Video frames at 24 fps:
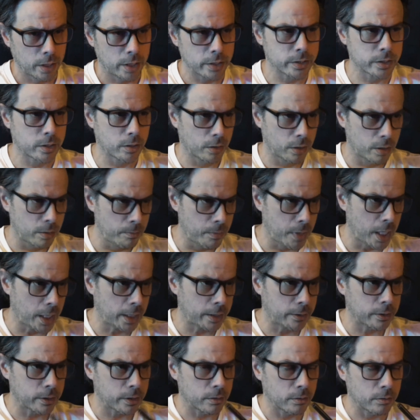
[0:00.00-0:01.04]
is going to
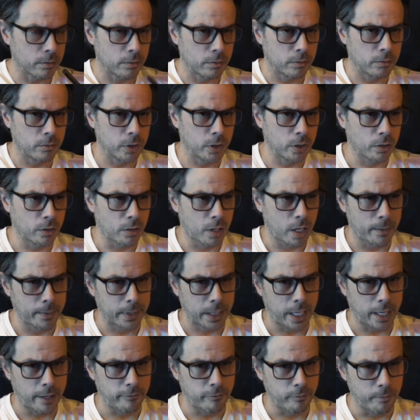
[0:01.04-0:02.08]
make, I'm
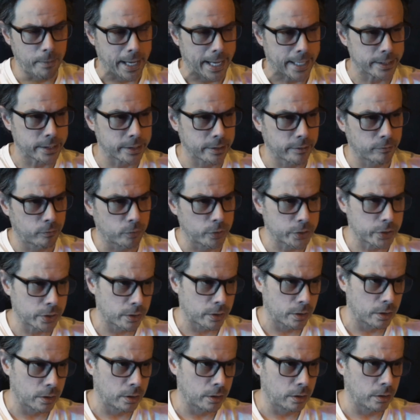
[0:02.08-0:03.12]
going to have massive
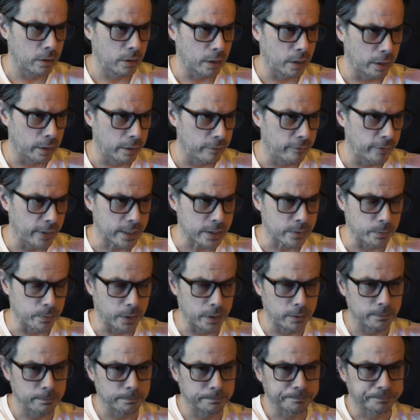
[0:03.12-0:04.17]
return on
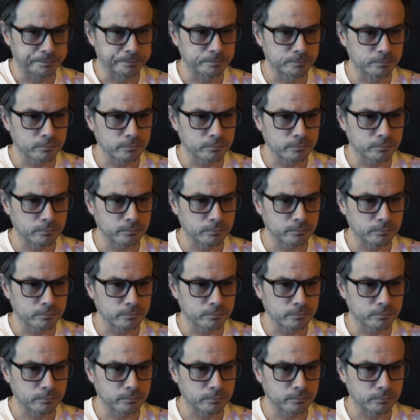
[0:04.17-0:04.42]
investment.